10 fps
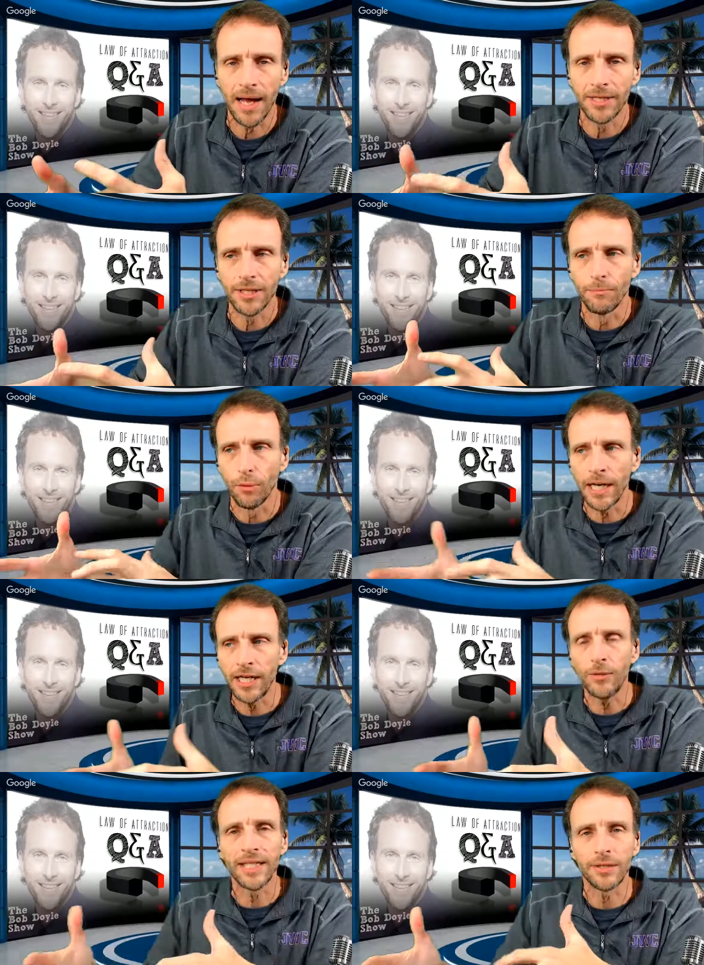Speaker 1: to bring you
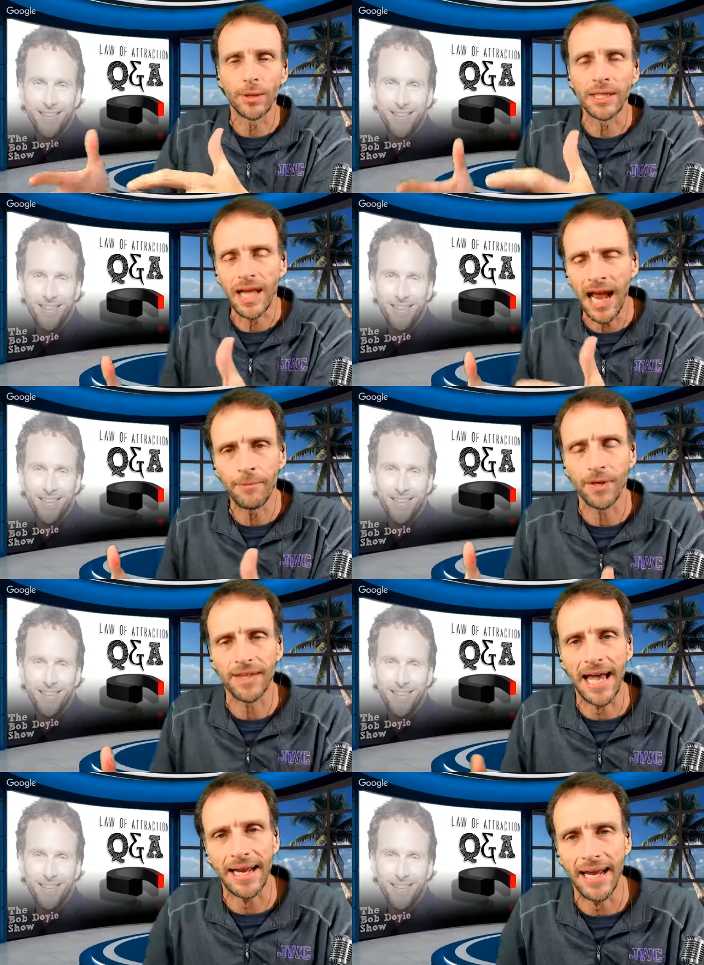into alignment with
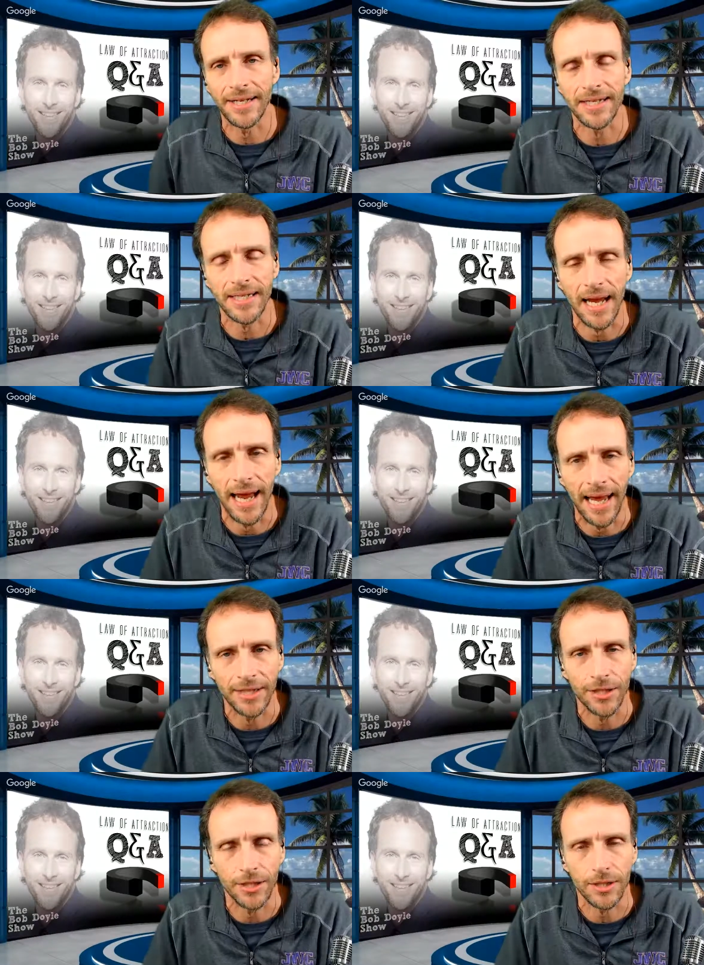that as
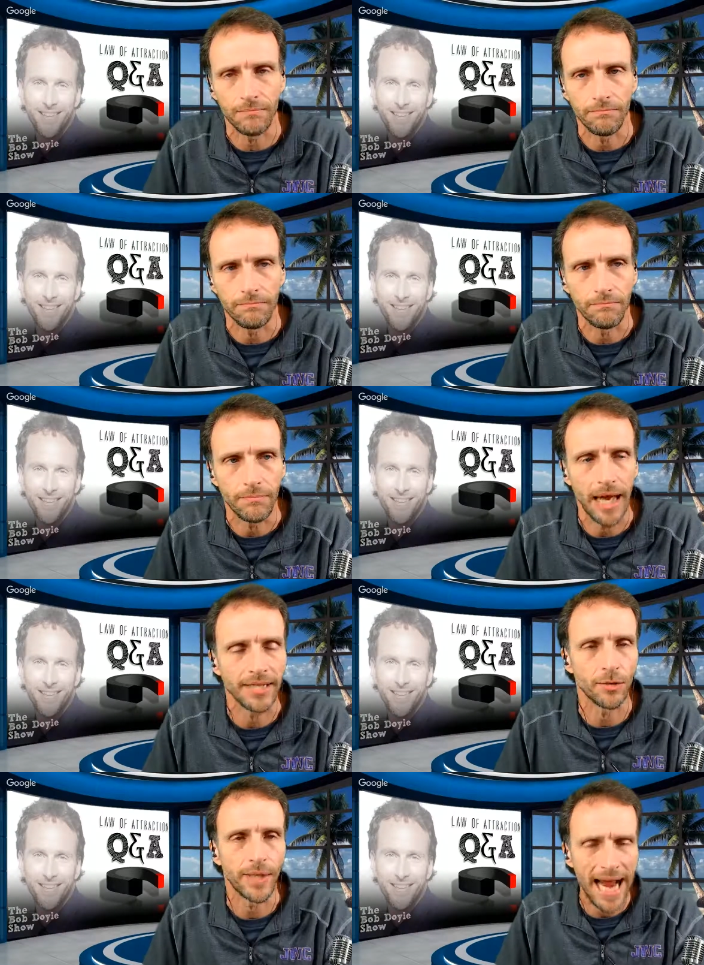as as a
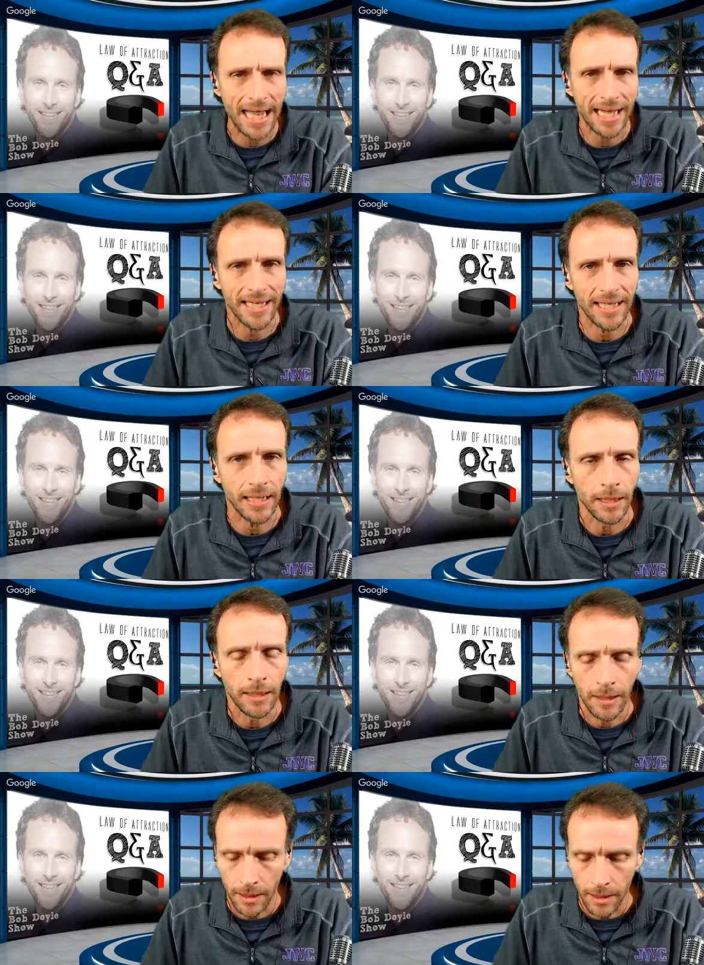reality
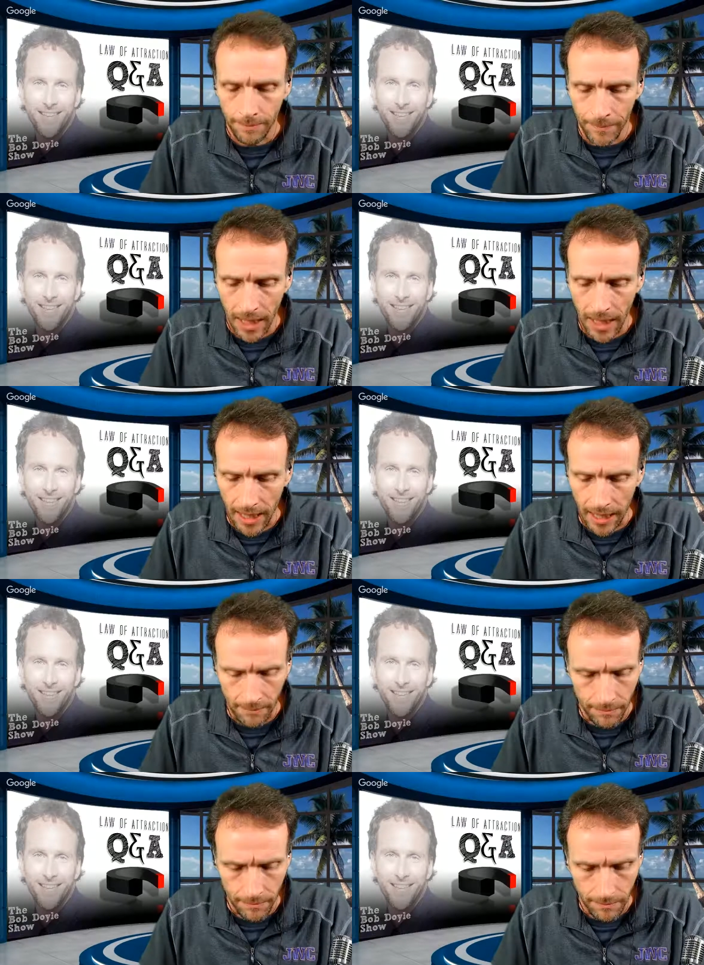um
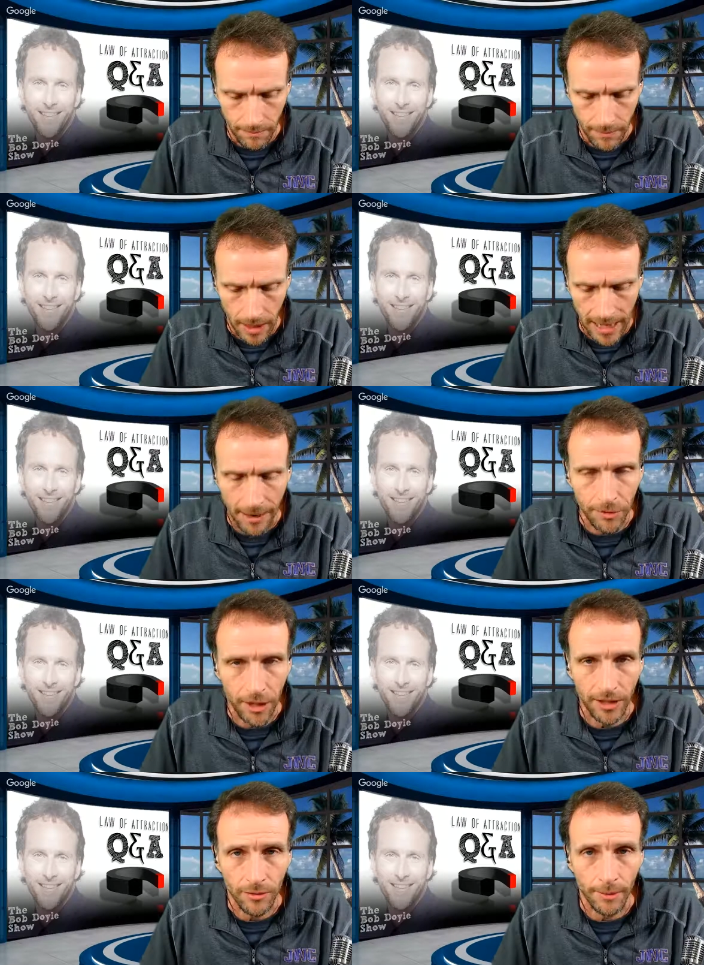and now i'm trying to
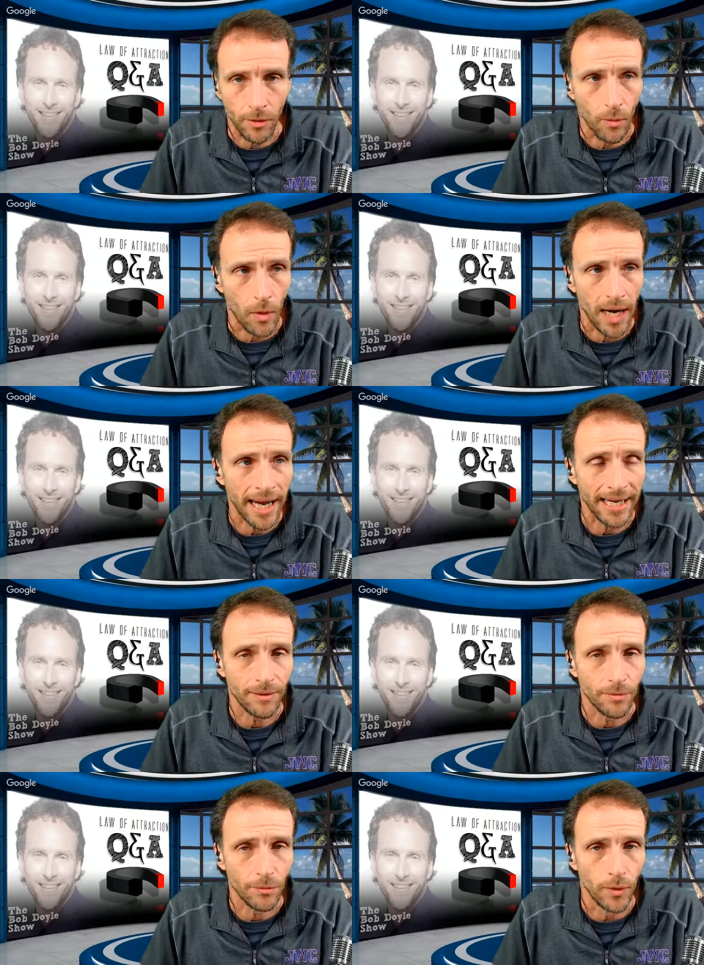remember why i
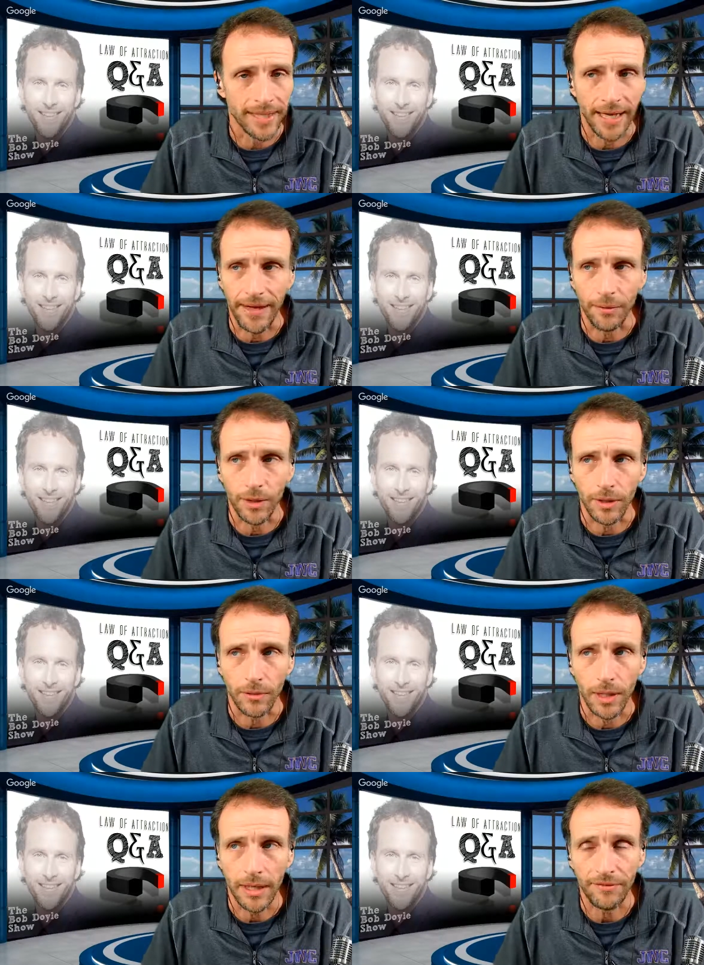went down that road.
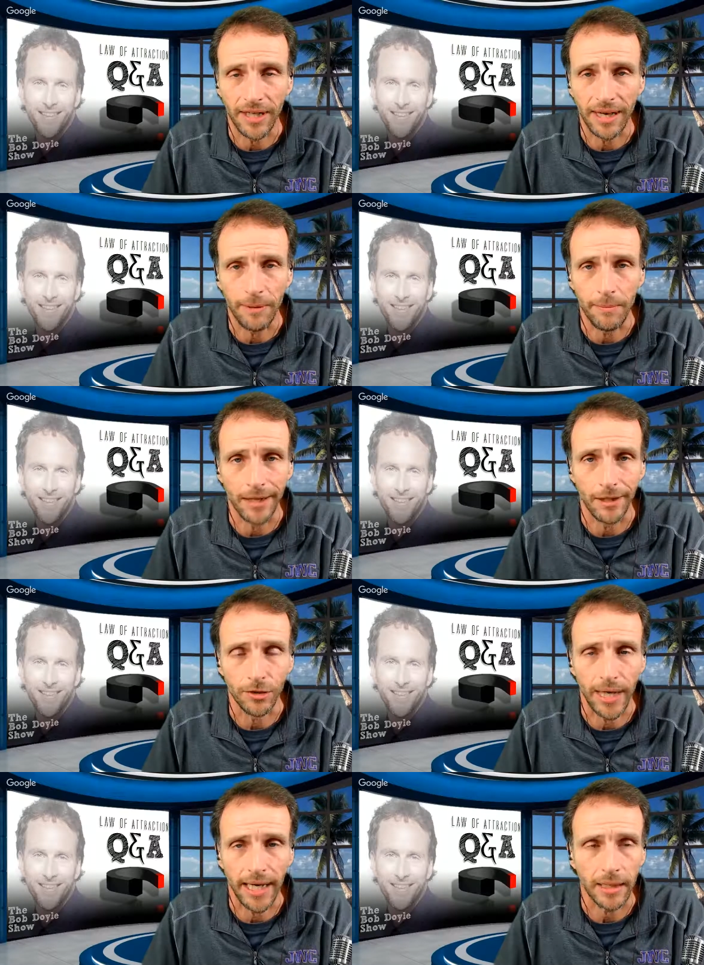You have to get me back on track.